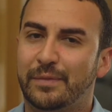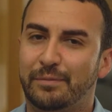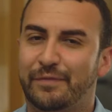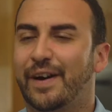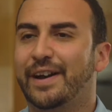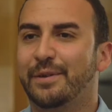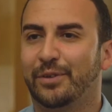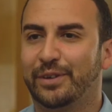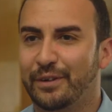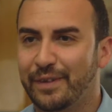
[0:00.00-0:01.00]
find the
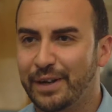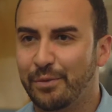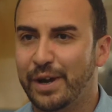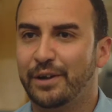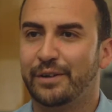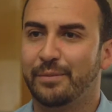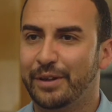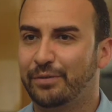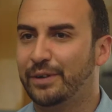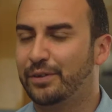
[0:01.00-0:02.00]
most innovative way or the
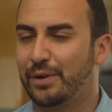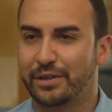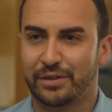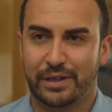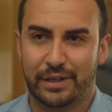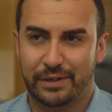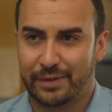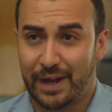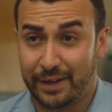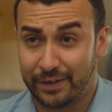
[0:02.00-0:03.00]
best way to actually
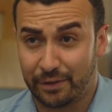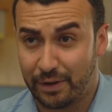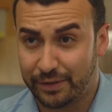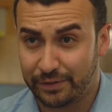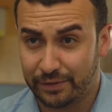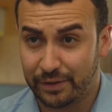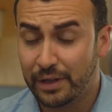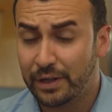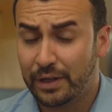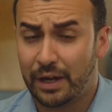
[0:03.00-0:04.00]
ask a question.
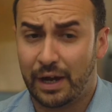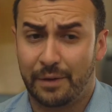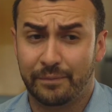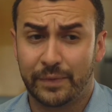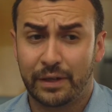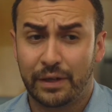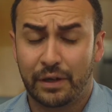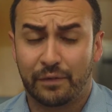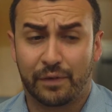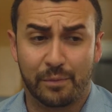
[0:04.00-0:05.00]
Um,
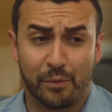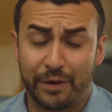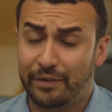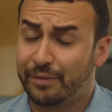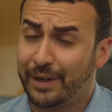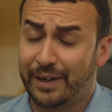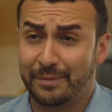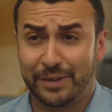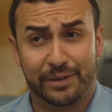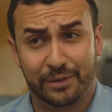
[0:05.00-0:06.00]
from one respect, I'm
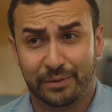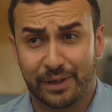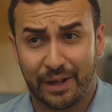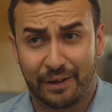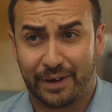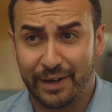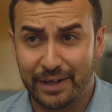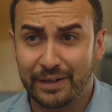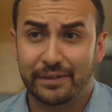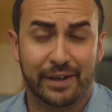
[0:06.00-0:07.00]
still doing a lot of R and
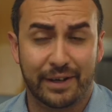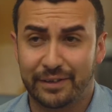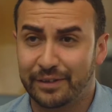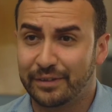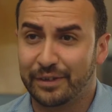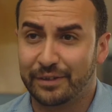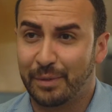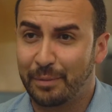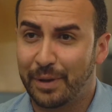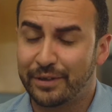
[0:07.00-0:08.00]
D. Science is, is
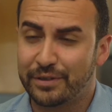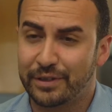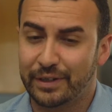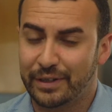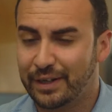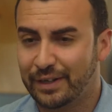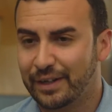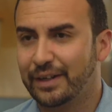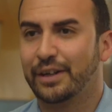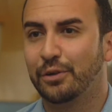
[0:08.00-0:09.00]
my passion, and, and,
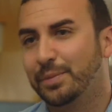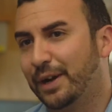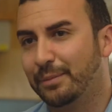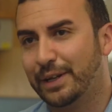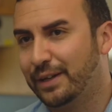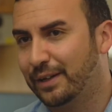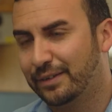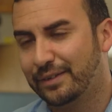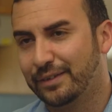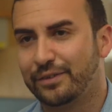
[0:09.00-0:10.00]
and the group that I'm leading
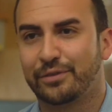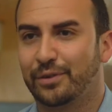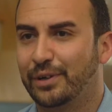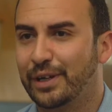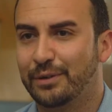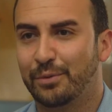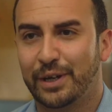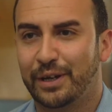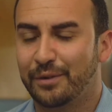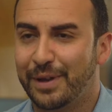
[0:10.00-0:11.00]
is strongly
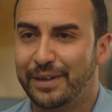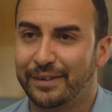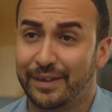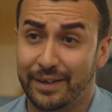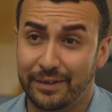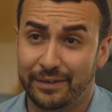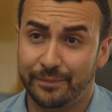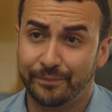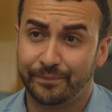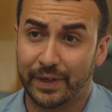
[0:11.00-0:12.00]
working on basic science,
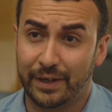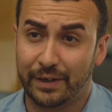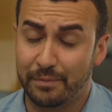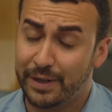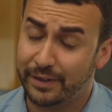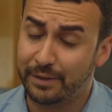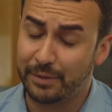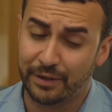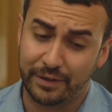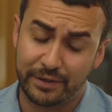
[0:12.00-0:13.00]
um, basic
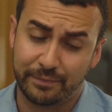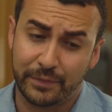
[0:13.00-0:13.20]
immunology.